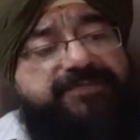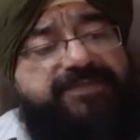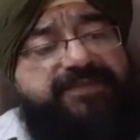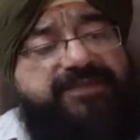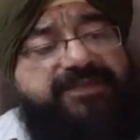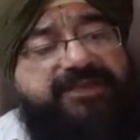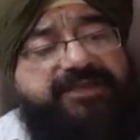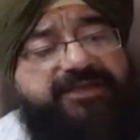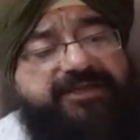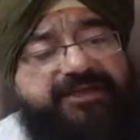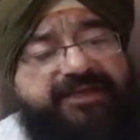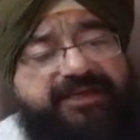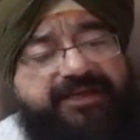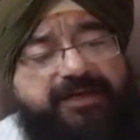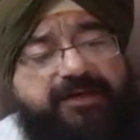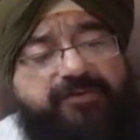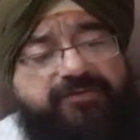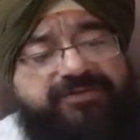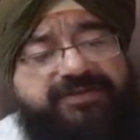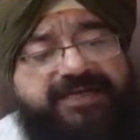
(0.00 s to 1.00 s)
The
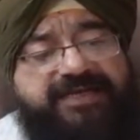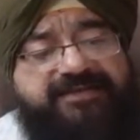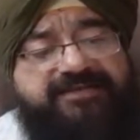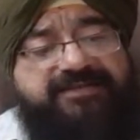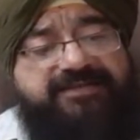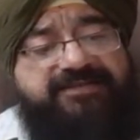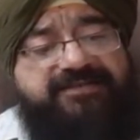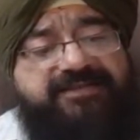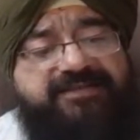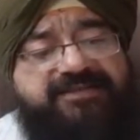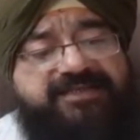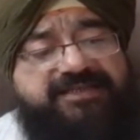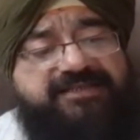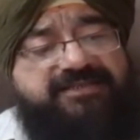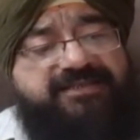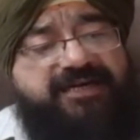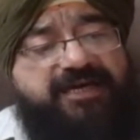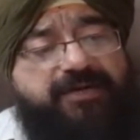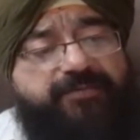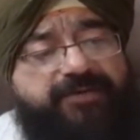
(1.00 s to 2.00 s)
greenhouse gases such as
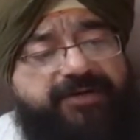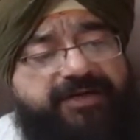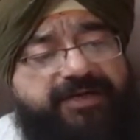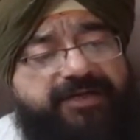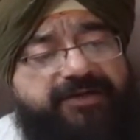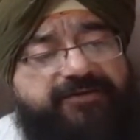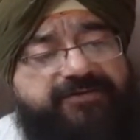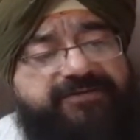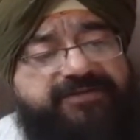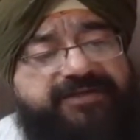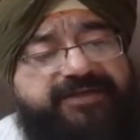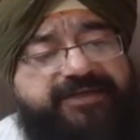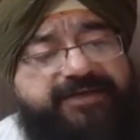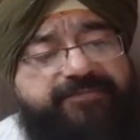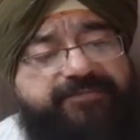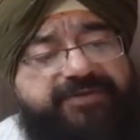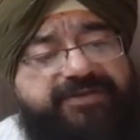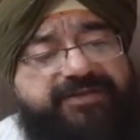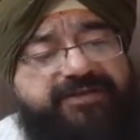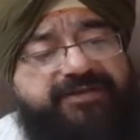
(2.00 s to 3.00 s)
carbon
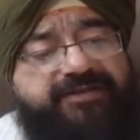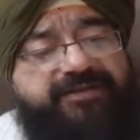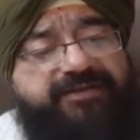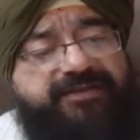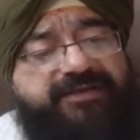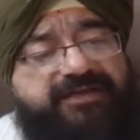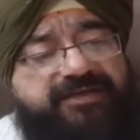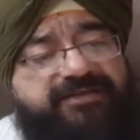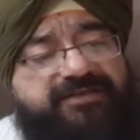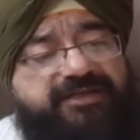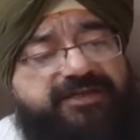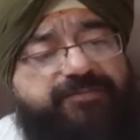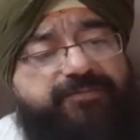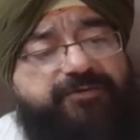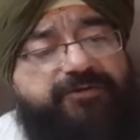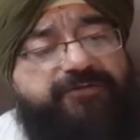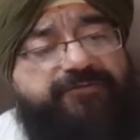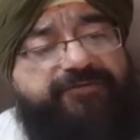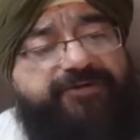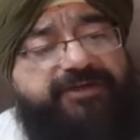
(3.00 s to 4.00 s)
dioxide present in the Earth's
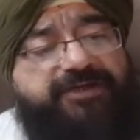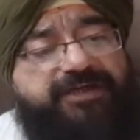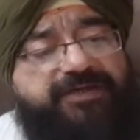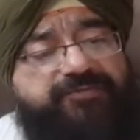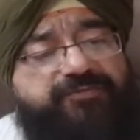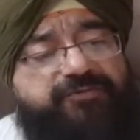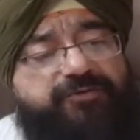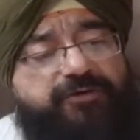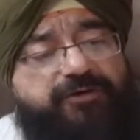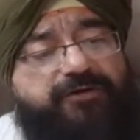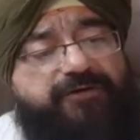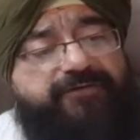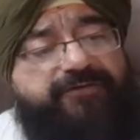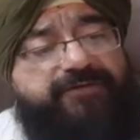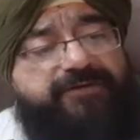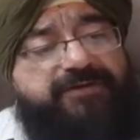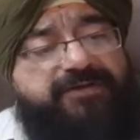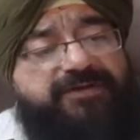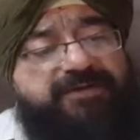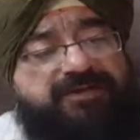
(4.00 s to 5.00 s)
atmosphere absorb
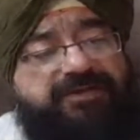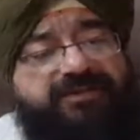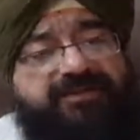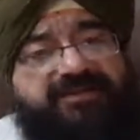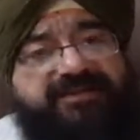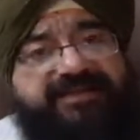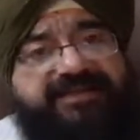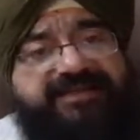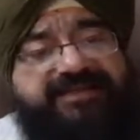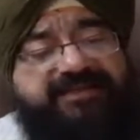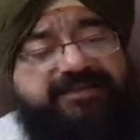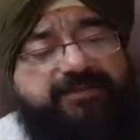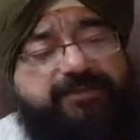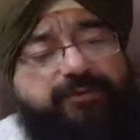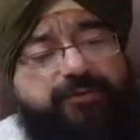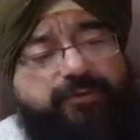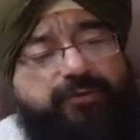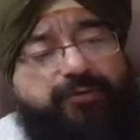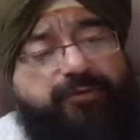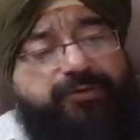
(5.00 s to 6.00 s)
these
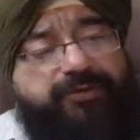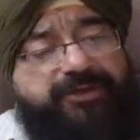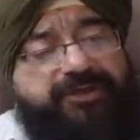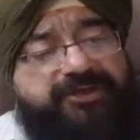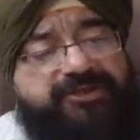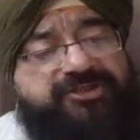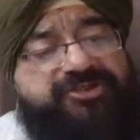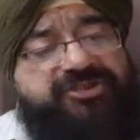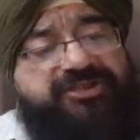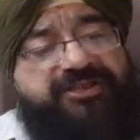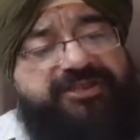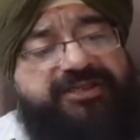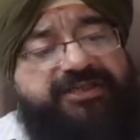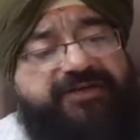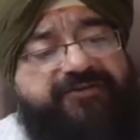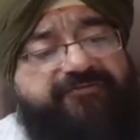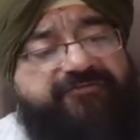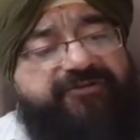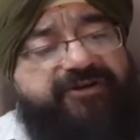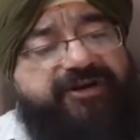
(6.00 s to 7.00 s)
low energy
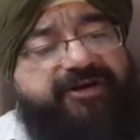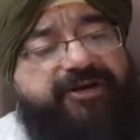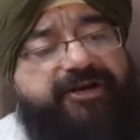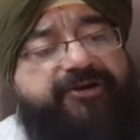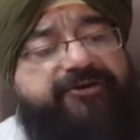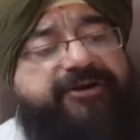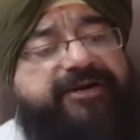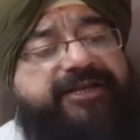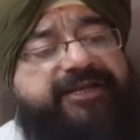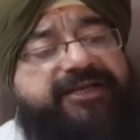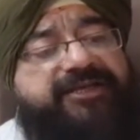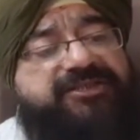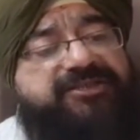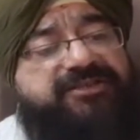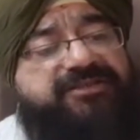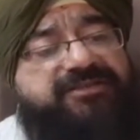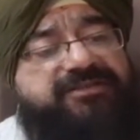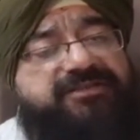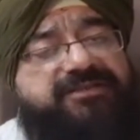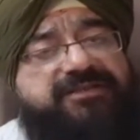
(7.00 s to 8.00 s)
infrared
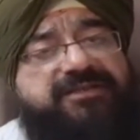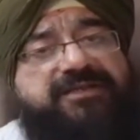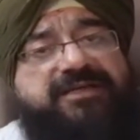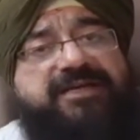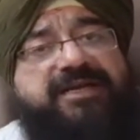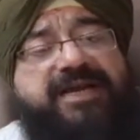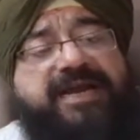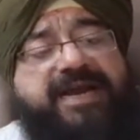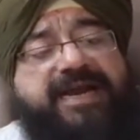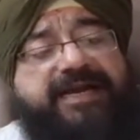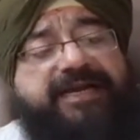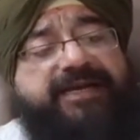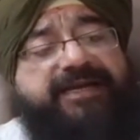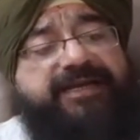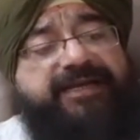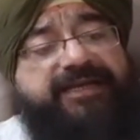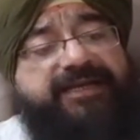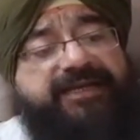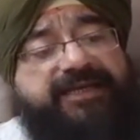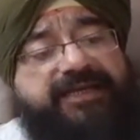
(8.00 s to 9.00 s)
radiations and
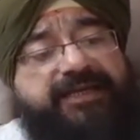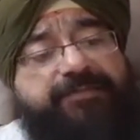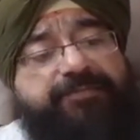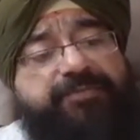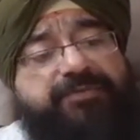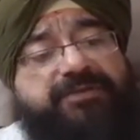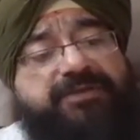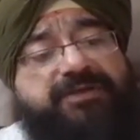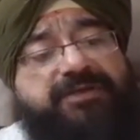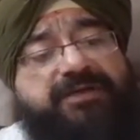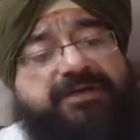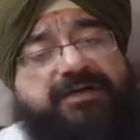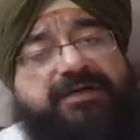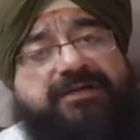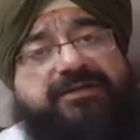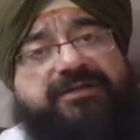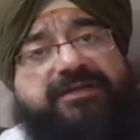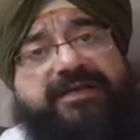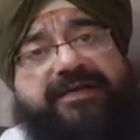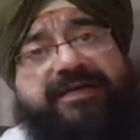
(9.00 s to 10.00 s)
keep the
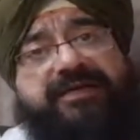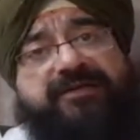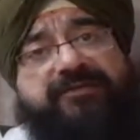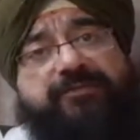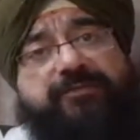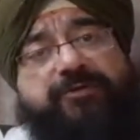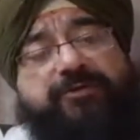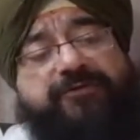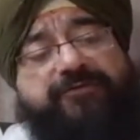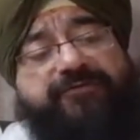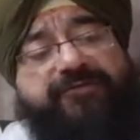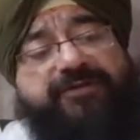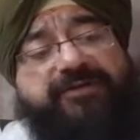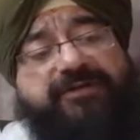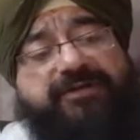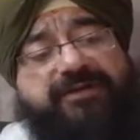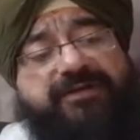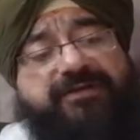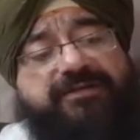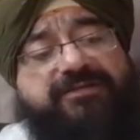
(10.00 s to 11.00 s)

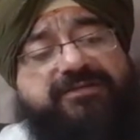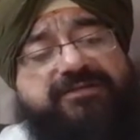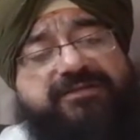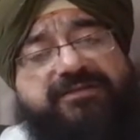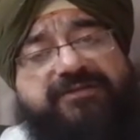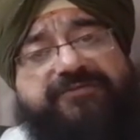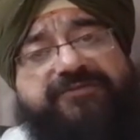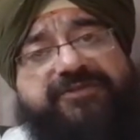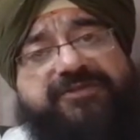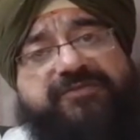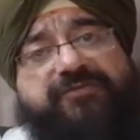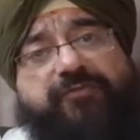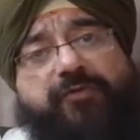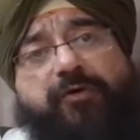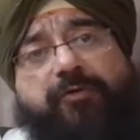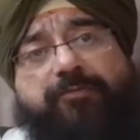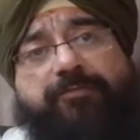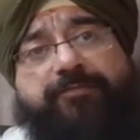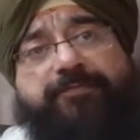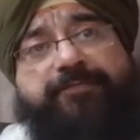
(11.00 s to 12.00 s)
Earth's surface warm.